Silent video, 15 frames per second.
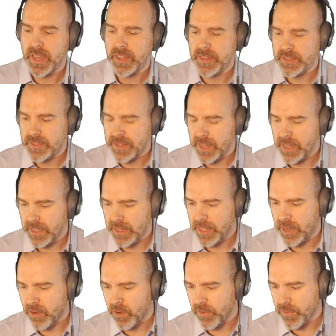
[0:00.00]
like the single
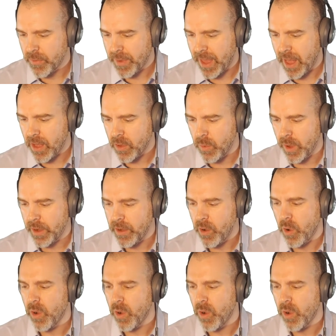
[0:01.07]
integral from Calc 1,